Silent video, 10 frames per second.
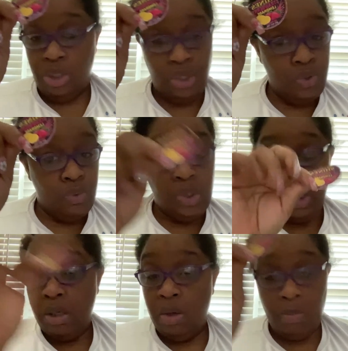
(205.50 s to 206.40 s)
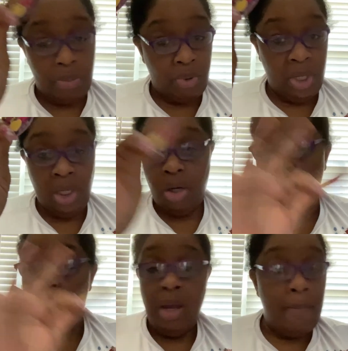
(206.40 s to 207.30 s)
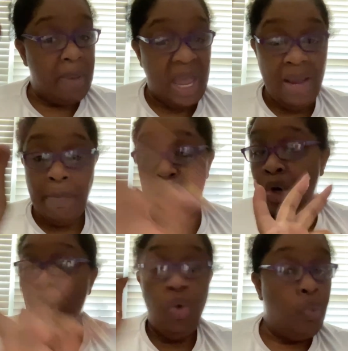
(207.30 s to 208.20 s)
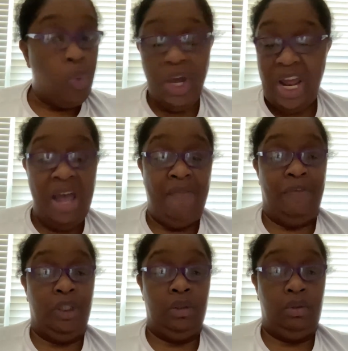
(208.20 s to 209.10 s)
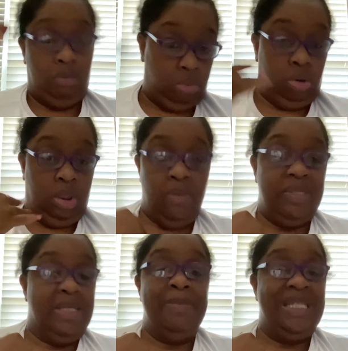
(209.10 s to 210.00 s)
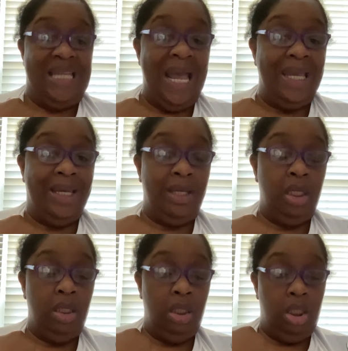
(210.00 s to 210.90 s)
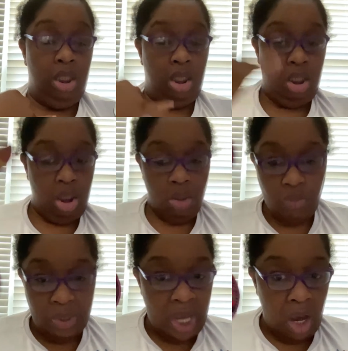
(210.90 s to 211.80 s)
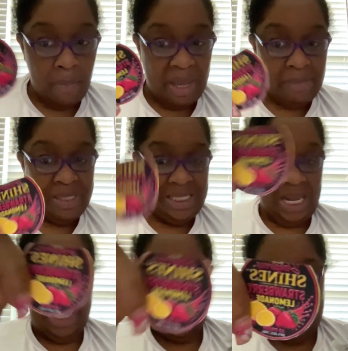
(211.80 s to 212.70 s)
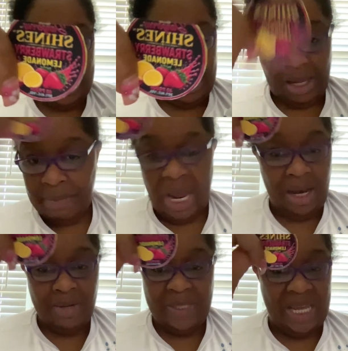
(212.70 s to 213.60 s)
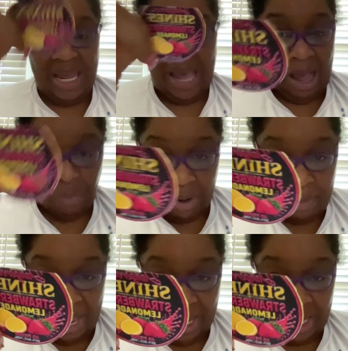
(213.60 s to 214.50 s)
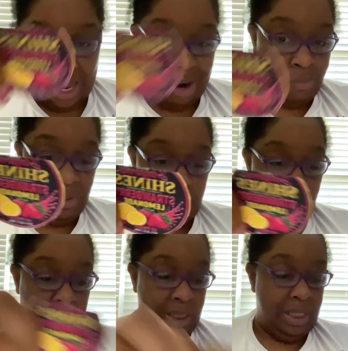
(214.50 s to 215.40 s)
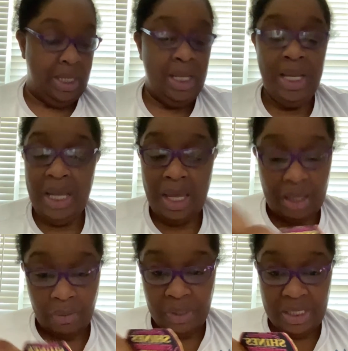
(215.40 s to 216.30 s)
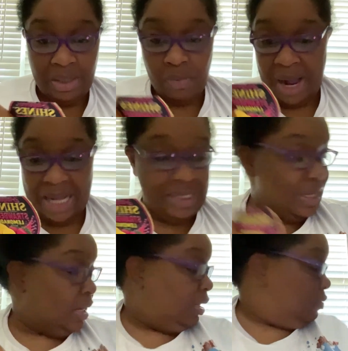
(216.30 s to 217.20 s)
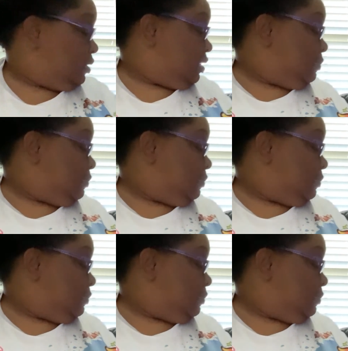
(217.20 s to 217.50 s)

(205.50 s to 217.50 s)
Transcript: user, printer, paper, whatever, it was a mistake. We all make mistakes. I'm not upset. I went back, I reprinted it. And the reason why I say it was a